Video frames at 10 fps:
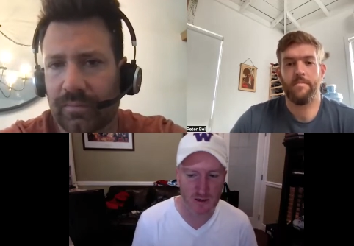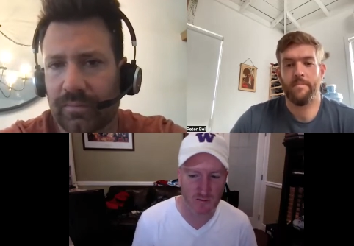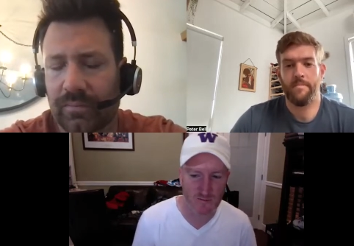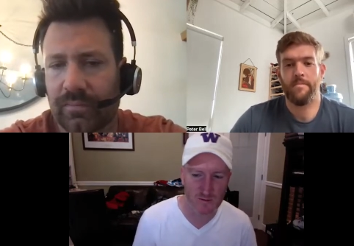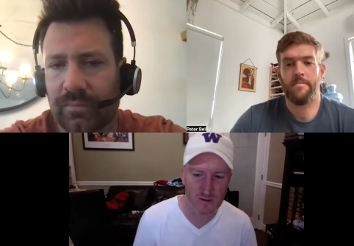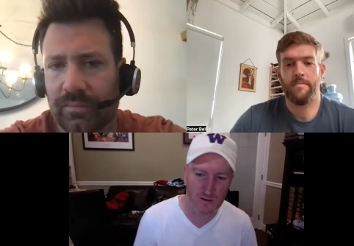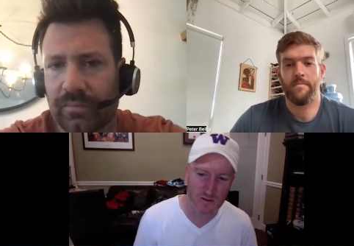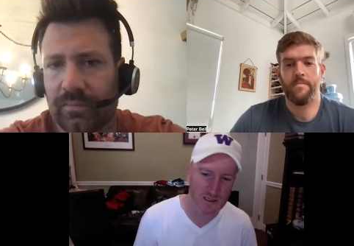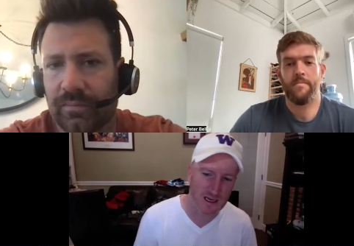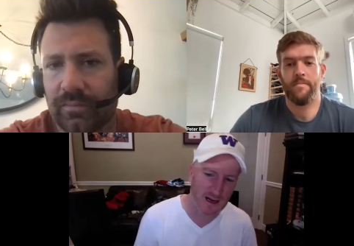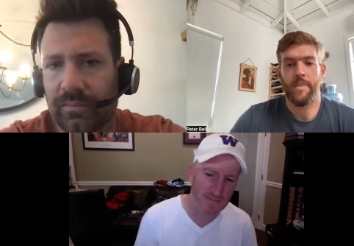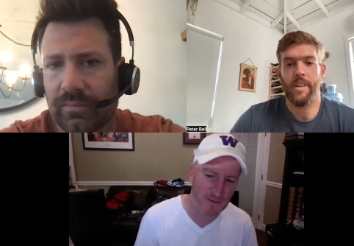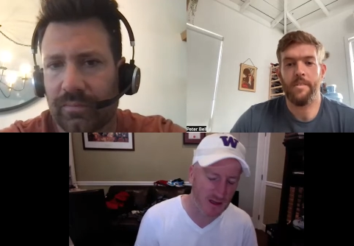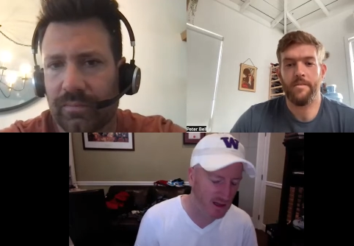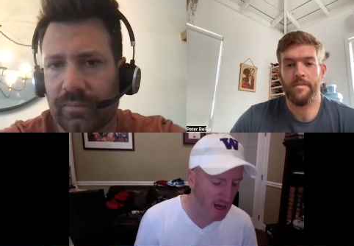Speaker 1: in reform circles. Um,
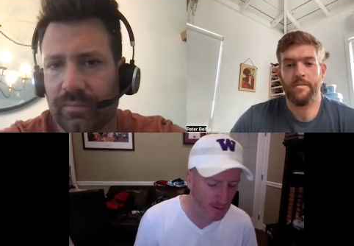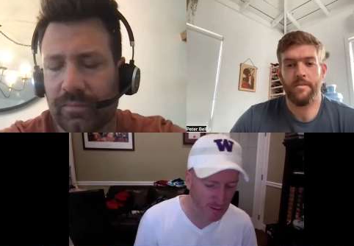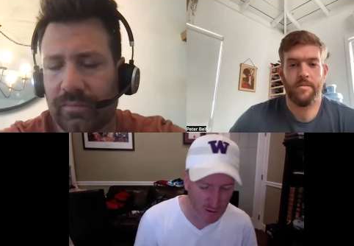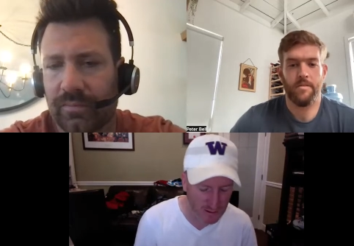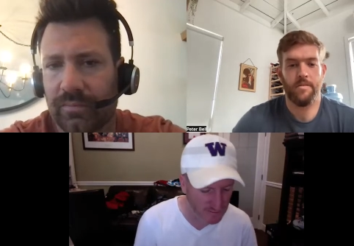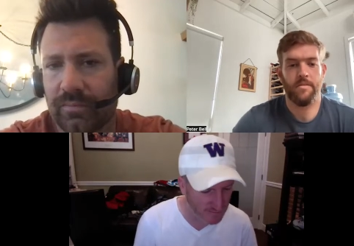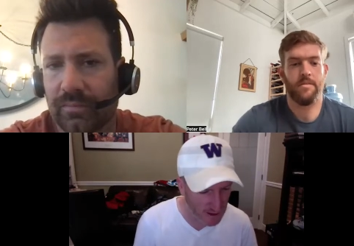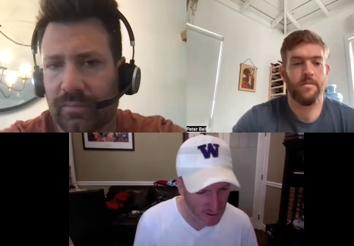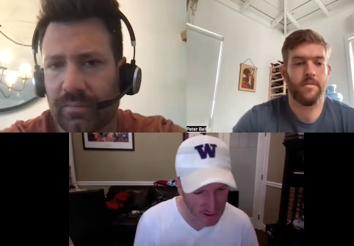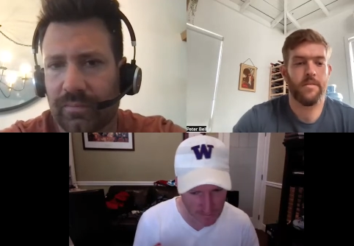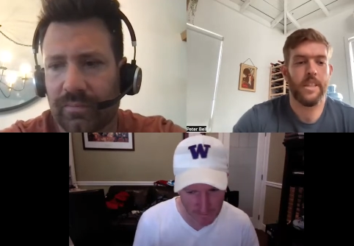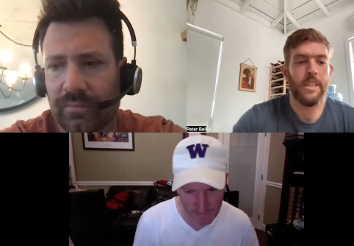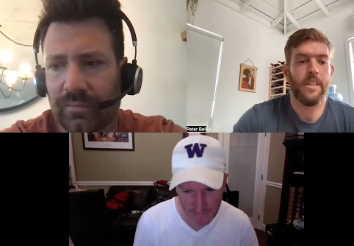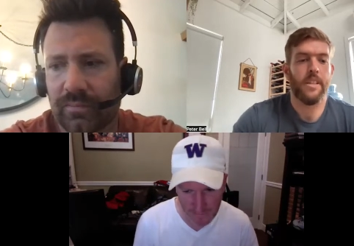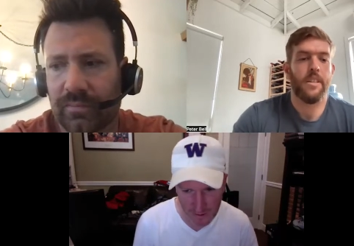Amyraut was very
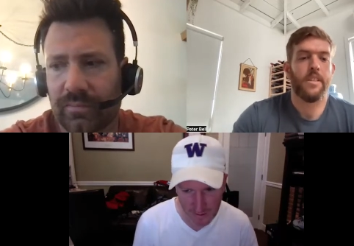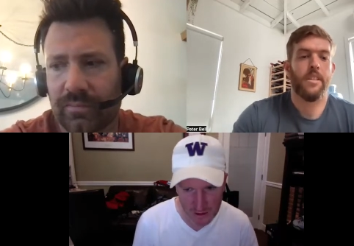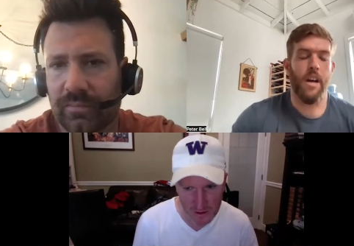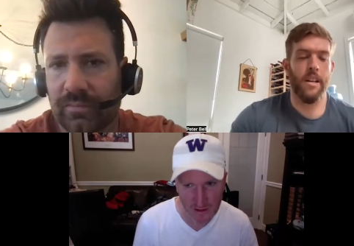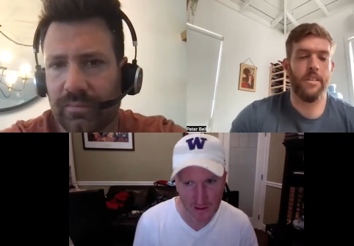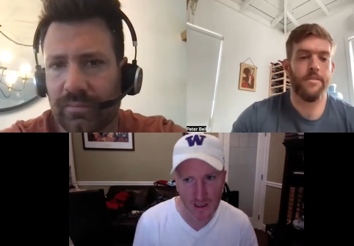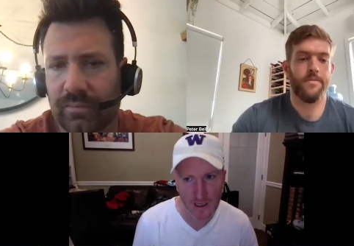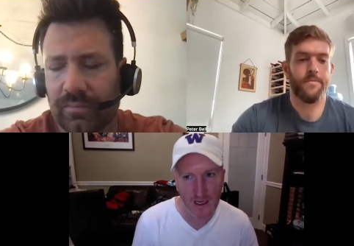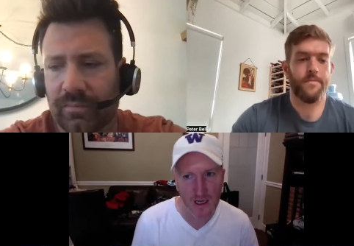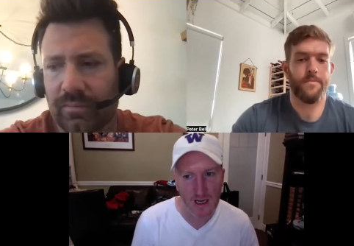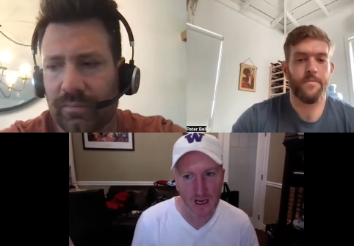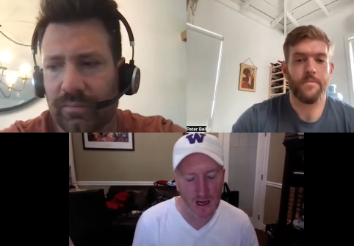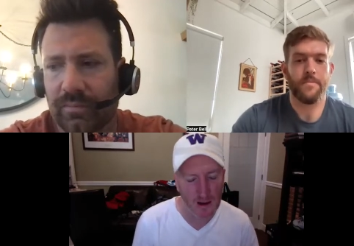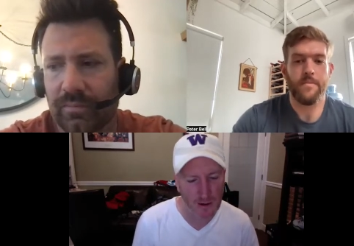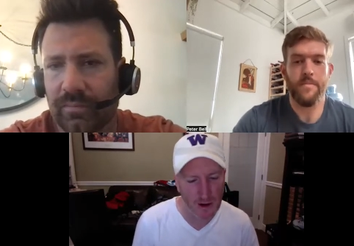influential uh,
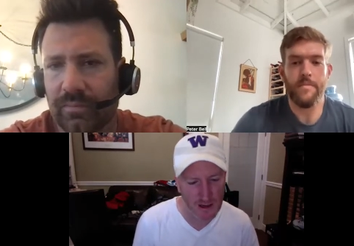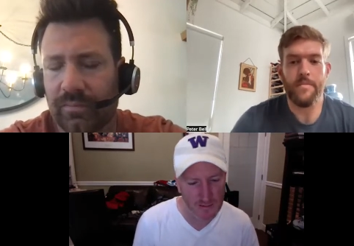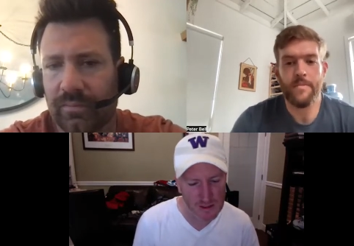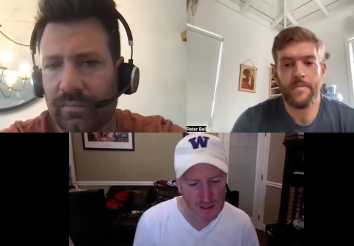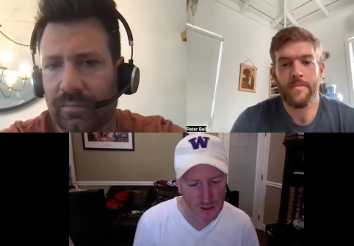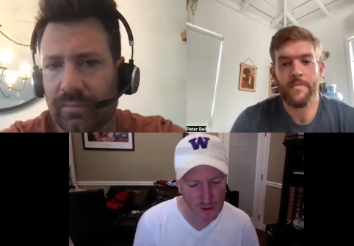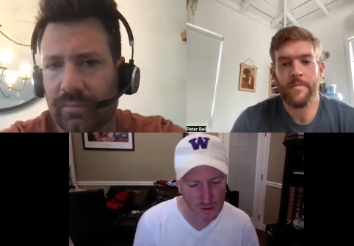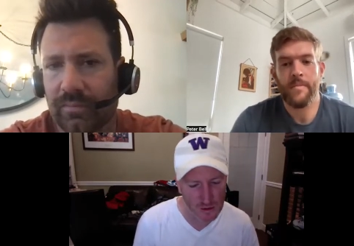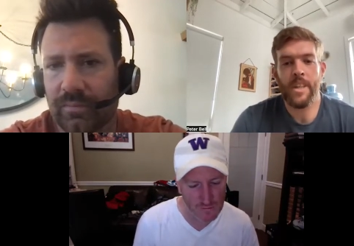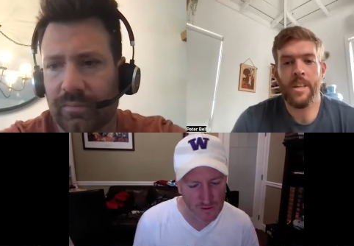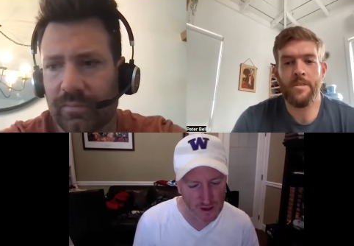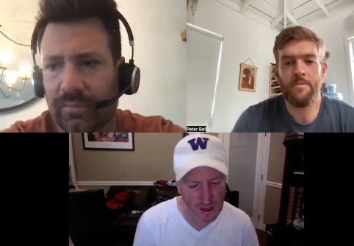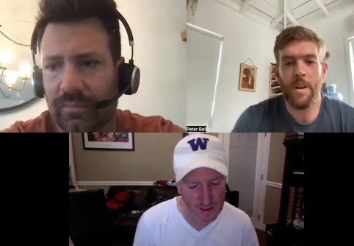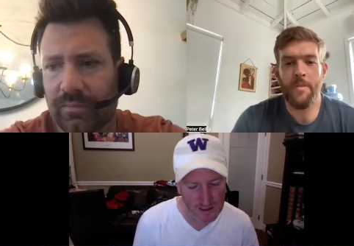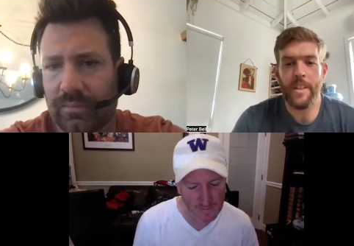upon him. So you've he's
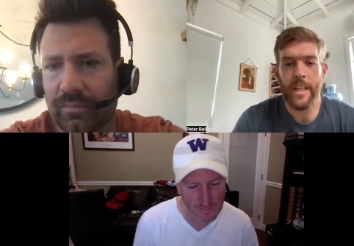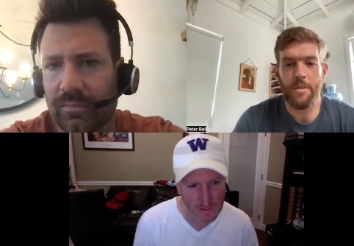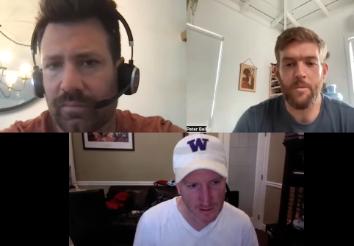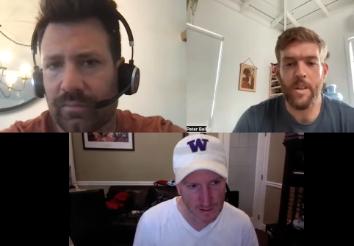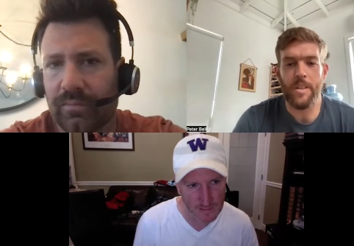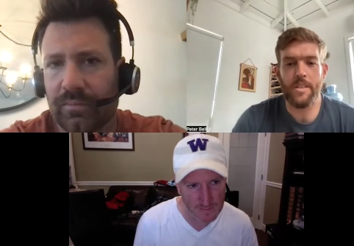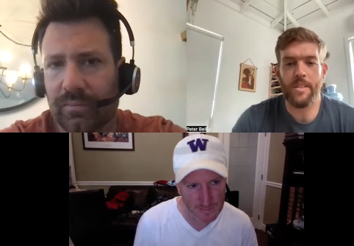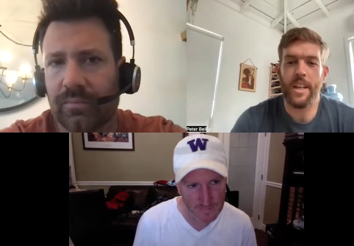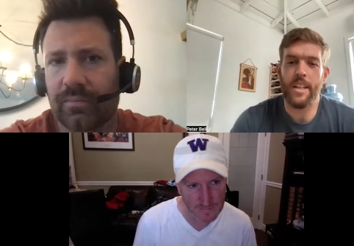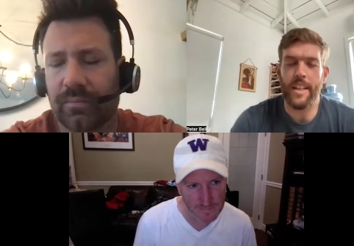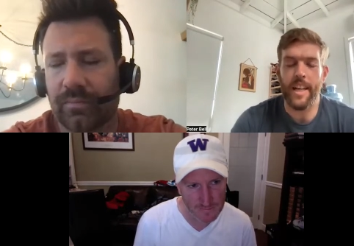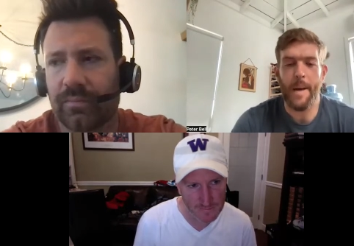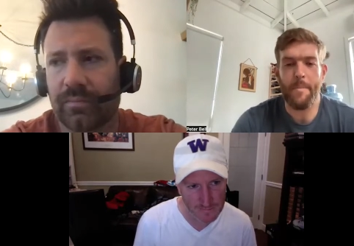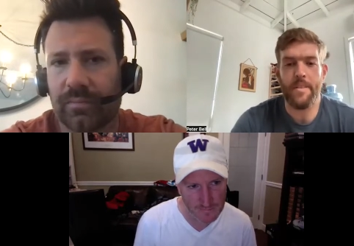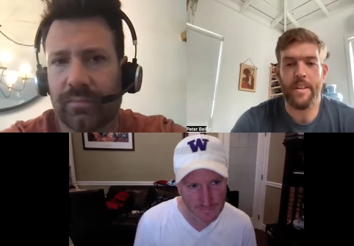
Speaker 2: got, like the it's kind of like
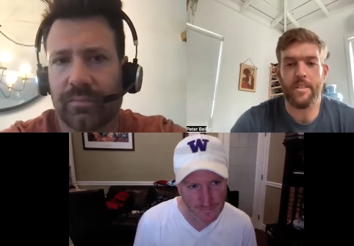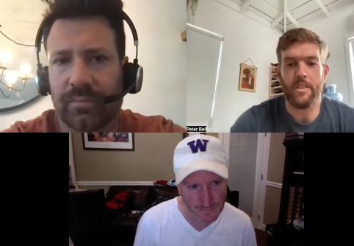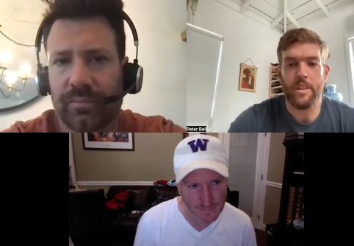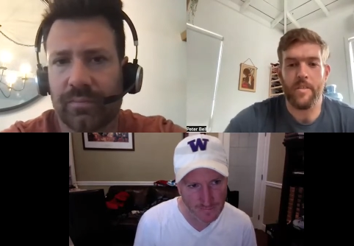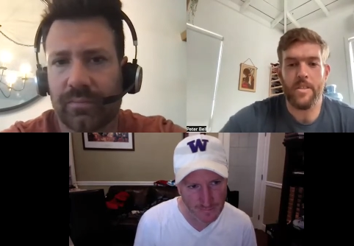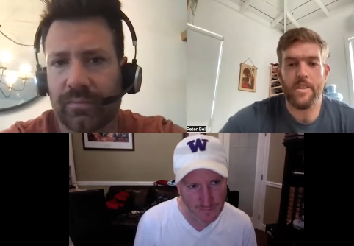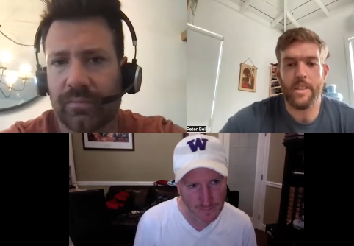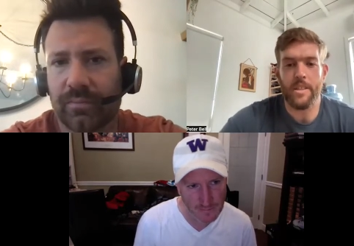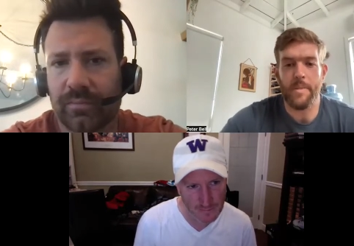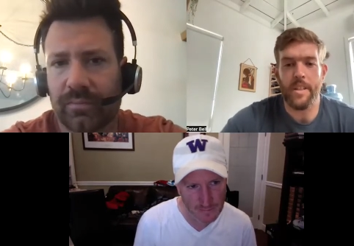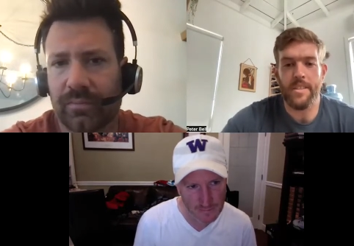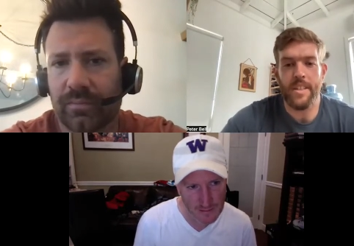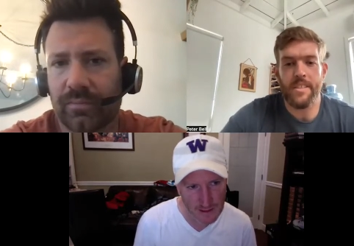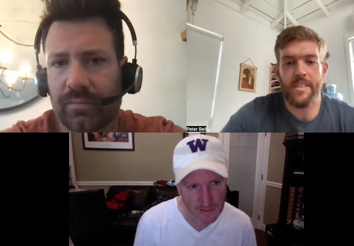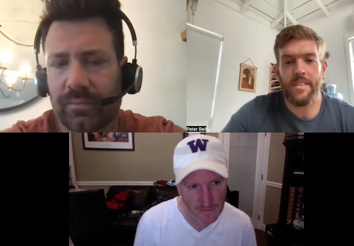hypothetical universalism in a
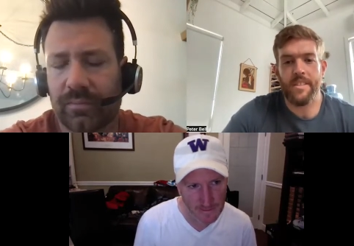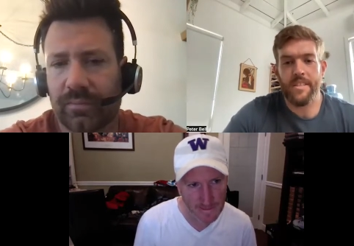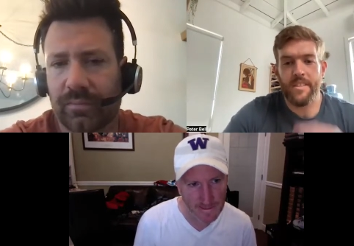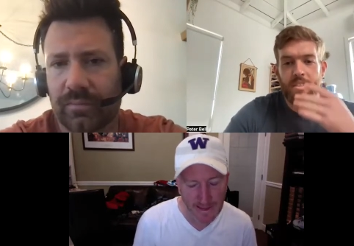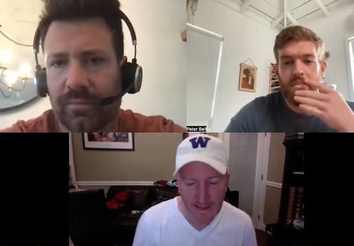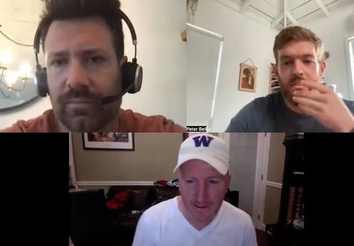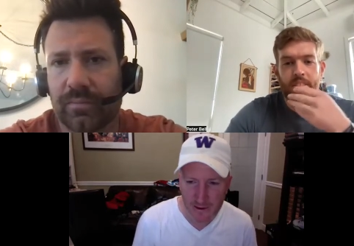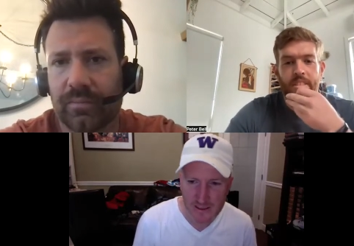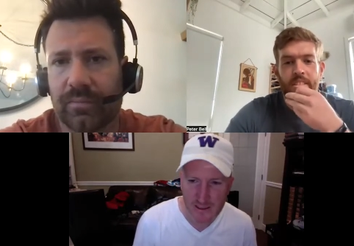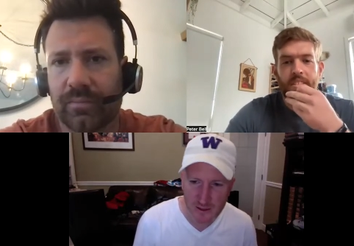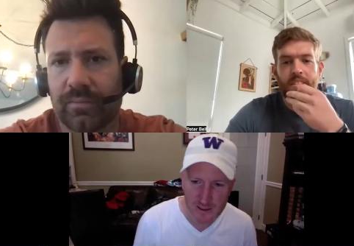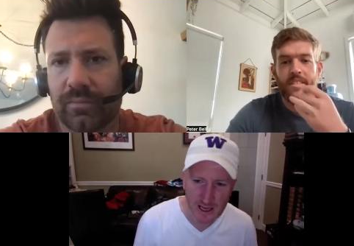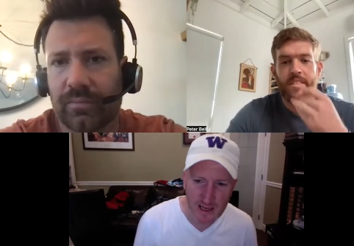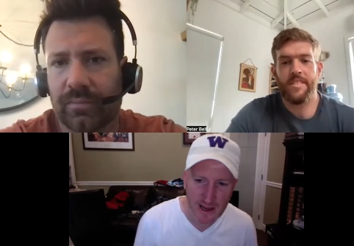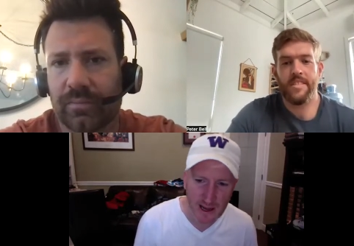sense.
Speaker 1: There's there's
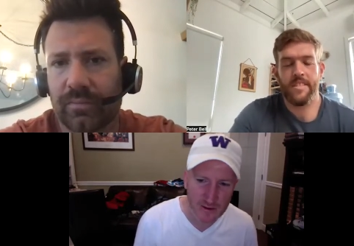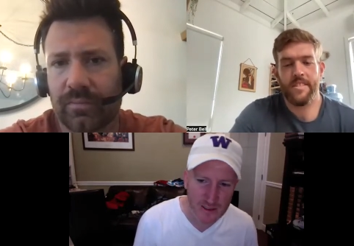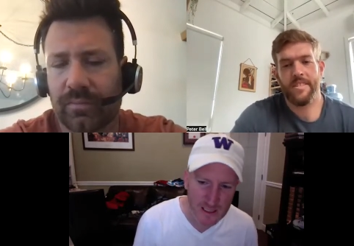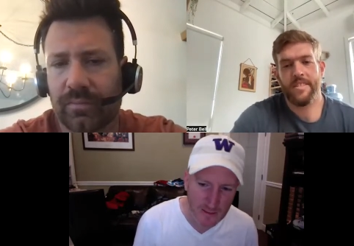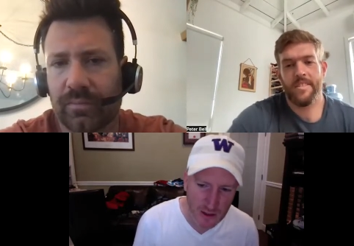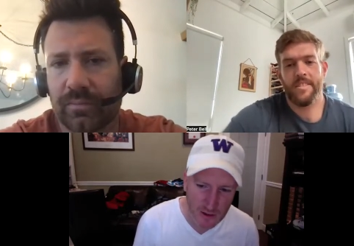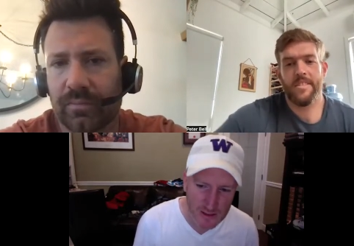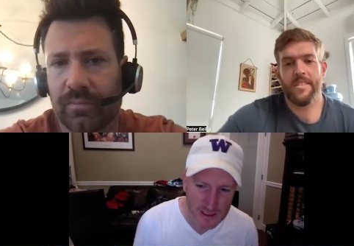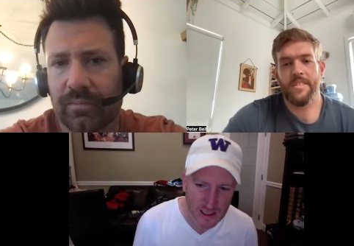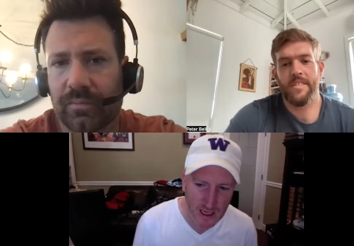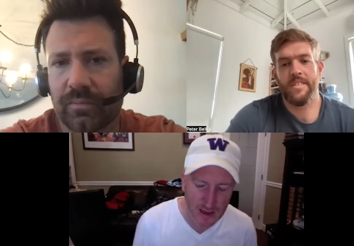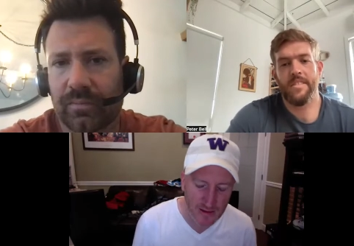that yeah there's some of those uh,